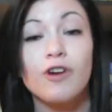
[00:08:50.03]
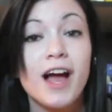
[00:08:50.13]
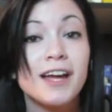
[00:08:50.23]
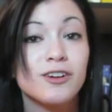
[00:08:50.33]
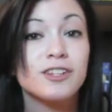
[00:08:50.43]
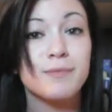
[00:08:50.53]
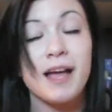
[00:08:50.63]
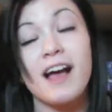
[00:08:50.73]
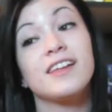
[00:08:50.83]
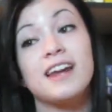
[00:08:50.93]
Triangles by
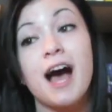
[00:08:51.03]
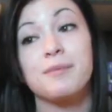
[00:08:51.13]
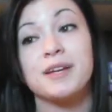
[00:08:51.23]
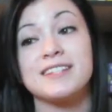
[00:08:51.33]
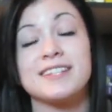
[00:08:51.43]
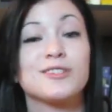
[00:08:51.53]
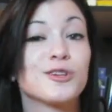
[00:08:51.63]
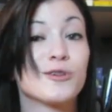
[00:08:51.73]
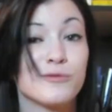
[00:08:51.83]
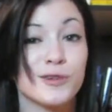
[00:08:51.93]
Ellen Hopkins is
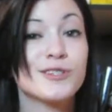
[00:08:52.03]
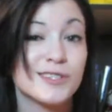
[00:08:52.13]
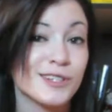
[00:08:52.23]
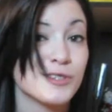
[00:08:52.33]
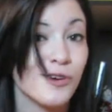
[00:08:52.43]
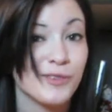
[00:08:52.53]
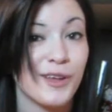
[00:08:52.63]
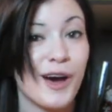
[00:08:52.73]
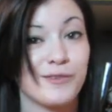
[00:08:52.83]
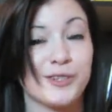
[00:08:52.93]
her first adult
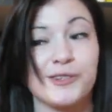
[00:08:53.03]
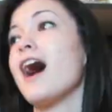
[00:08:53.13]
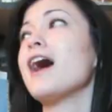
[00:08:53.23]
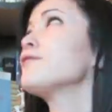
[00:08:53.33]
novel. I